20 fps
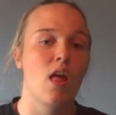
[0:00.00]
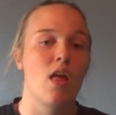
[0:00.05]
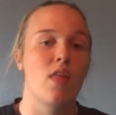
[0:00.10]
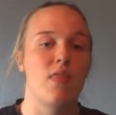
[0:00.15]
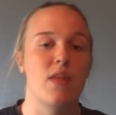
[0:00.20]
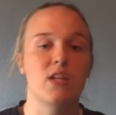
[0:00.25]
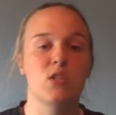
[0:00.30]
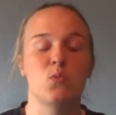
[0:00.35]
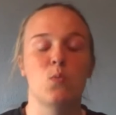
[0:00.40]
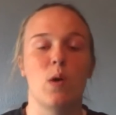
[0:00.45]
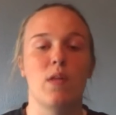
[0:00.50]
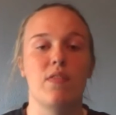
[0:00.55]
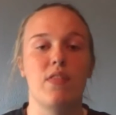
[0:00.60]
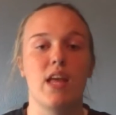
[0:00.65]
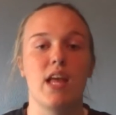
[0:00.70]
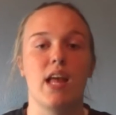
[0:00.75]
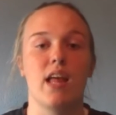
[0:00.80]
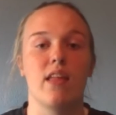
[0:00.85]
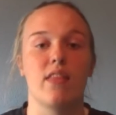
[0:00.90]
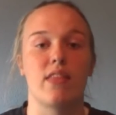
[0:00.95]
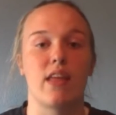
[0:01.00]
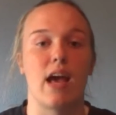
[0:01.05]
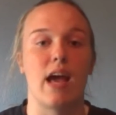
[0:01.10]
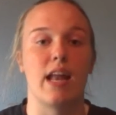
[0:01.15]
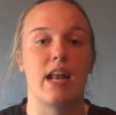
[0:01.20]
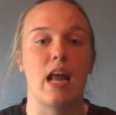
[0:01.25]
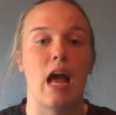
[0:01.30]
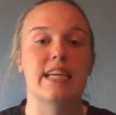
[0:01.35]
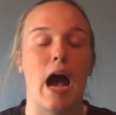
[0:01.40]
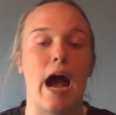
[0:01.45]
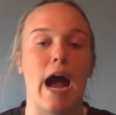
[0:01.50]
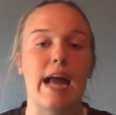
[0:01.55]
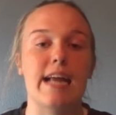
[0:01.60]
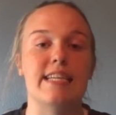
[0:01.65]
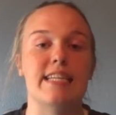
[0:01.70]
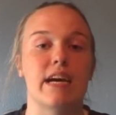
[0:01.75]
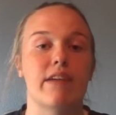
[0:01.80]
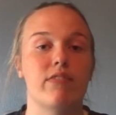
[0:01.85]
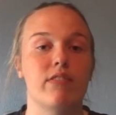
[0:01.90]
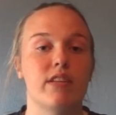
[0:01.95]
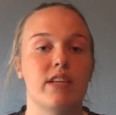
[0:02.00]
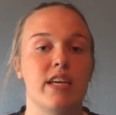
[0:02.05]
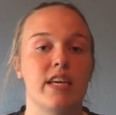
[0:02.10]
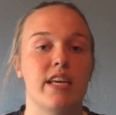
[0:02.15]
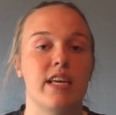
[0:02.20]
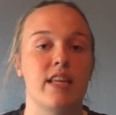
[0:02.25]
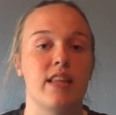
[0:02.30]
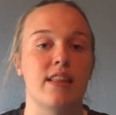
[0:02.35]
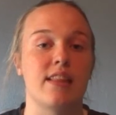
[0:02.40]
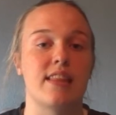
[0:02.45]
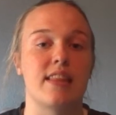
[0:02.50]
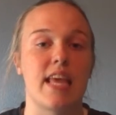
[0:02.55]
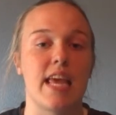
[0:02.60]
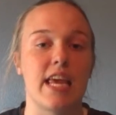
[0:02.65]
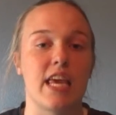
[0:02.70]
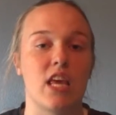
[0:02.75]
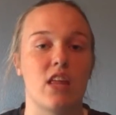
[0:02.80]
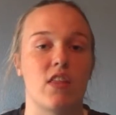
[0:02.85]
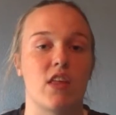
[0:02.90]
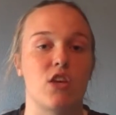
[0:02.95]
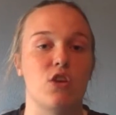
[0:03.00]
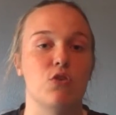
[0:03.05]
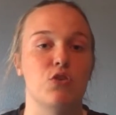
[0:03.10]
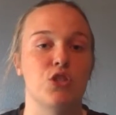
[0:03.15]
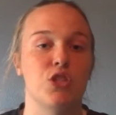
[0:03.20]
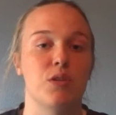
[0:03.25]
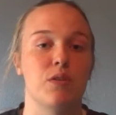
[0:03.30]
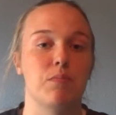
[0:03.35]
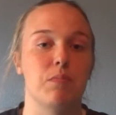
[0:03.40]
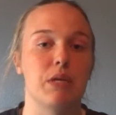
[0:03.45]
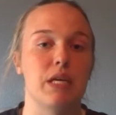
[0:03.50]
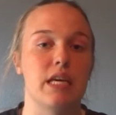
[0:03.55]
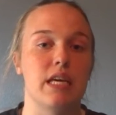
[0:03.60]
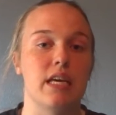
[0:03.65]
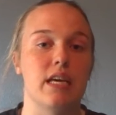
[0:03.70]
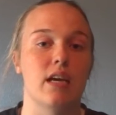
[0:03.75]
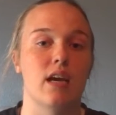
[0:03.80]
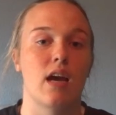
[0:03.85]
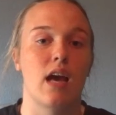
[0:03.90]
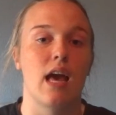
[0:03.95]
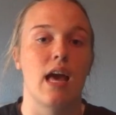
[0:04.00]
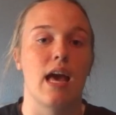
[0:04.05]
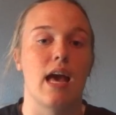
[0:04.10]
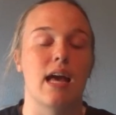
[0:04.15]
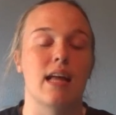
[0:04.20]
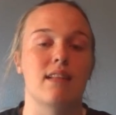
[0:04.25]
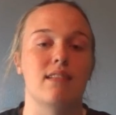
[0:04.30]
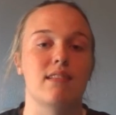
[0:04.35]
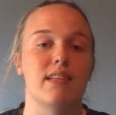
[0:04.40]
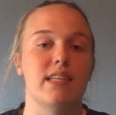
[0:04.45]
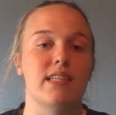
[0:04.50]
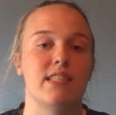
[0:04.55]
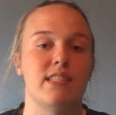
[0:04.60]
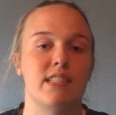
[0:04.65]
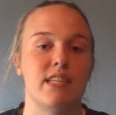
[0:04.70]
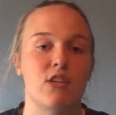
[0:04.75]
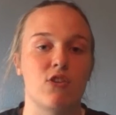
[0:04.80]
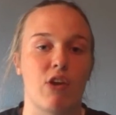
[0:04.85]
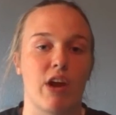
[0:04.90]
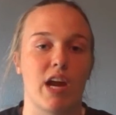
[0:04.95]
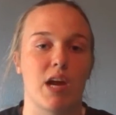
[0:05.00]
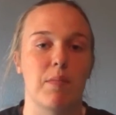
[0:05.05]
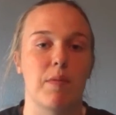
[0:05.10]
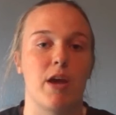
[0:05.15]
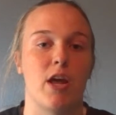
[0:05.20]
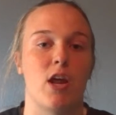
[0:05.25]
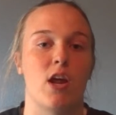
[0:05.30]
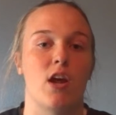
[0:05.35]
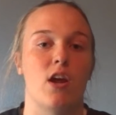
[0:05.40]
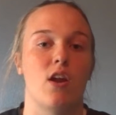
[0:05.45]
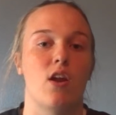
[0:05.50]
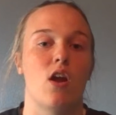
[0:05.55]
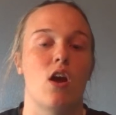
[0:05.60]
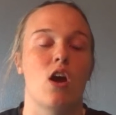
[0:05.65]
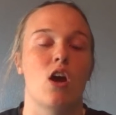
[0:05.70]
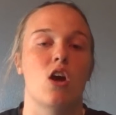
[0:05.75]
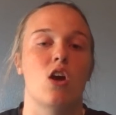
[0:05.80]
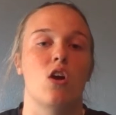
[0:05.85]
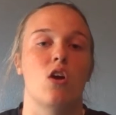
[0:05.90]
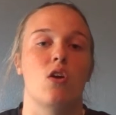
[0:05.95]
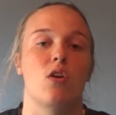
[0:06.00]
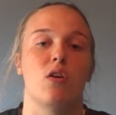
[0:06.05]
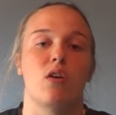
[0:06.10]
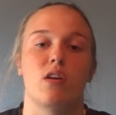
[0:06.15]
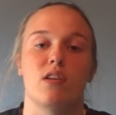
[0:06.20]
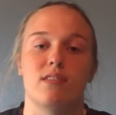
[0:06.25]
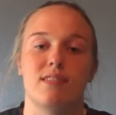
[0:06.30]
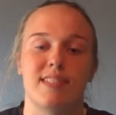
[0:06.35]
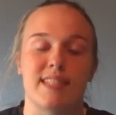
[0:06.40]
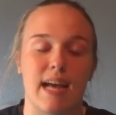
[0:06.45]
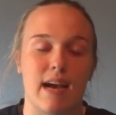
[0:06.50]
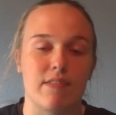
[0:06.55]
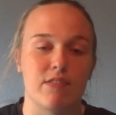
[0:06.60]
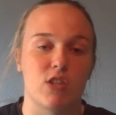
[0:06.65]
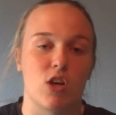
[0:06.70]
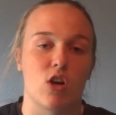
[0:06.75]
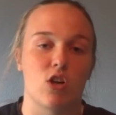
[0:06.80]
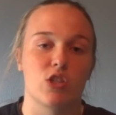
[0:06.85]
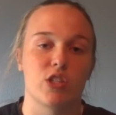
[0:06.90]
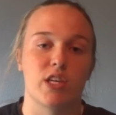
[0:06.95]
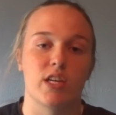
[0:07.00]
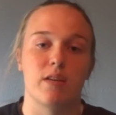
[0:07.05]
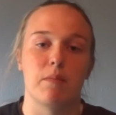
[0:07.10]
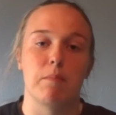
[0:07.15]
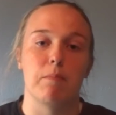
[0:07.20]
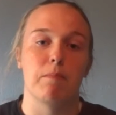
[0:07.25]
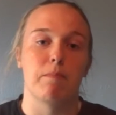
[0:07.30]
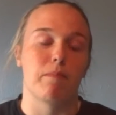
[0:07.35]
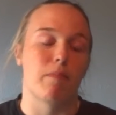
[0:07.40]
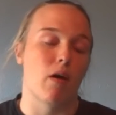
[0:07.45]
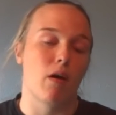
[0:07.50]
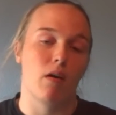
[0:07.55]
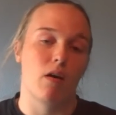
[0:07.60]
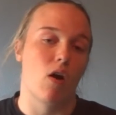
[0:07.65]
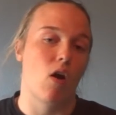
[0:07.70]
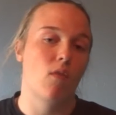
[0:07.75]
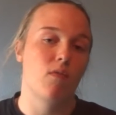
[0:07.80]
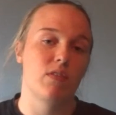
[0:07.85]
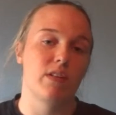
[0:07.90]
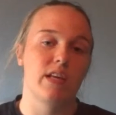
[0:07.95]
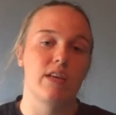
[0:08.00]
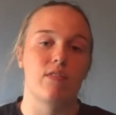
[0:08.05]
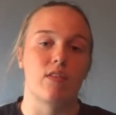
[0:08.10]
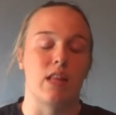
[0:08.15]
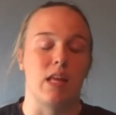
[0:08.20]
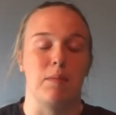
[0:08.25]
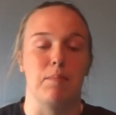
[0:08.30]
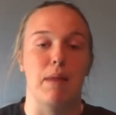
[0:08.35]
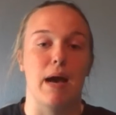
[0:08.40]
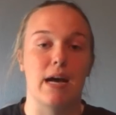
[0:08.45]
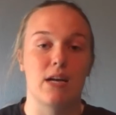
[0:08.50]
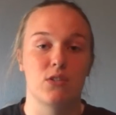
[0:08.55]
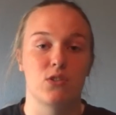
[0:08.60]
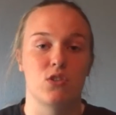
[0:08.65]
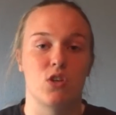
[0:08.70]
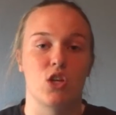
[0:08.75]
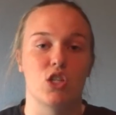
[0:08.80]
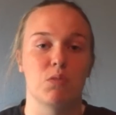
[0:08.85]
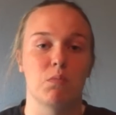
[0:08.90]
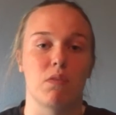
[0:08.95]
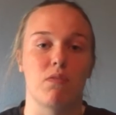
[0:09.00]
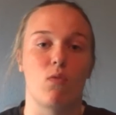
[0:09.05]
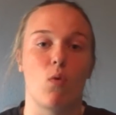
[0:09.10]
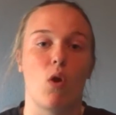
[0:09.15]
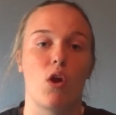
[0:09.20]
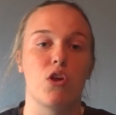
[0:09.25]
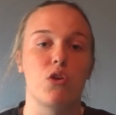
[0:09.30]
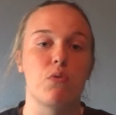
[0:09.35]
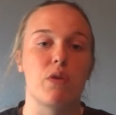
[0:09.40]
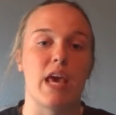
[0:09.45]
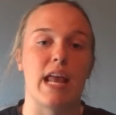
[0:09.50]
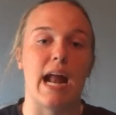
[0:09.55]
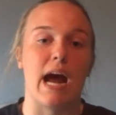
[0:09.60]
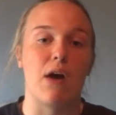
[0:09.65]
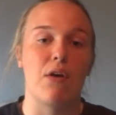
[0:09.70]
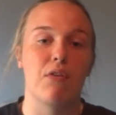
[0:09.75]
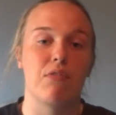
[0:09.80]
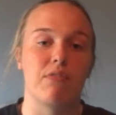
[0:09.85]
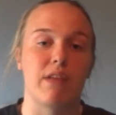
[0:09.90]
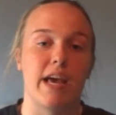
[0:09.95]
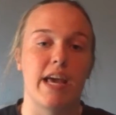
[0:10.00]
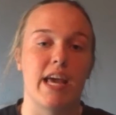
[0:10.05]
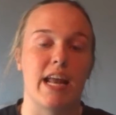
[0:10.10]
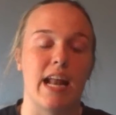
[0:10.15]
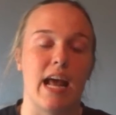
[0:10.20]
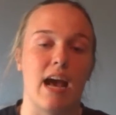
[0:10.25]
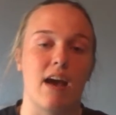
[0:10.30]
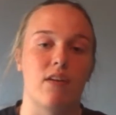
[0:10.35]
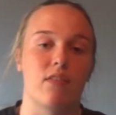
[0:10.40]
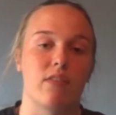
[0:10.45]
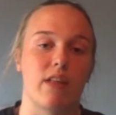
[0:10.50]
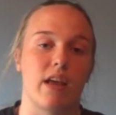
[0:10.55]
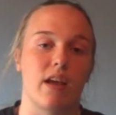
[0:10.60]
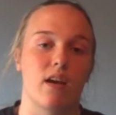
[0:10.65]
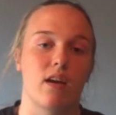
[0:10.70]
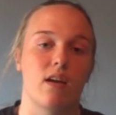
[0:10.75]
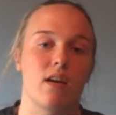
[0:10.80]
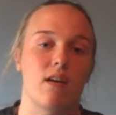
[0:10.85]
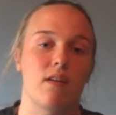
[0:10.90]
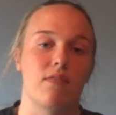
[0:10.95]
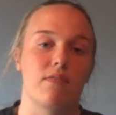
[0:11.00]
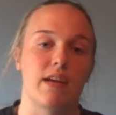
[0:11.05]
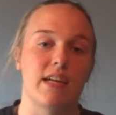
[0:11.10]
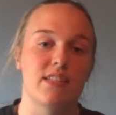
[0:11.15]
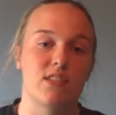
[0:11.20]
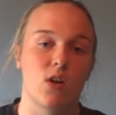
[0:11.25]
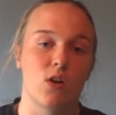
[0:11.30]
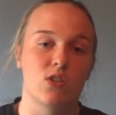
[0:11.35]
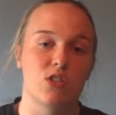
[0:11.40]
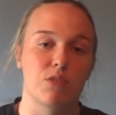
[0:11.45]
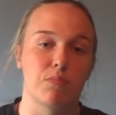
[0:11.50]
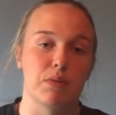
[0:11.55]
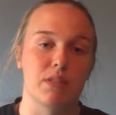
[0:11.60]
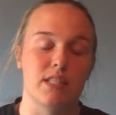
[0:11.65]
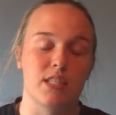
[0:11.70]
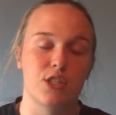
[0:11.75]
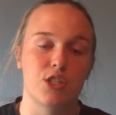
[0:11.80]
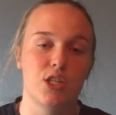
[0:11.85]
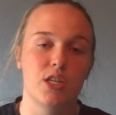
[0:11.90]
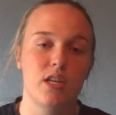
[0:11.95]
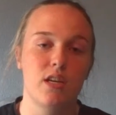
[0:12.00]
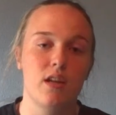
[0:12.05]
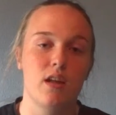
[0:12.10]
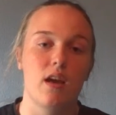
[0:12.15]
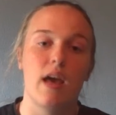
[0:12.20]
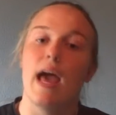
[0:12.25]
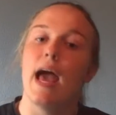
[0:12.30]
That's one thing that I definitely think that you should be at least senior airman, staff sergeant, hopefully even like master sergeant before you get out of flight and have like a flight sergeant position.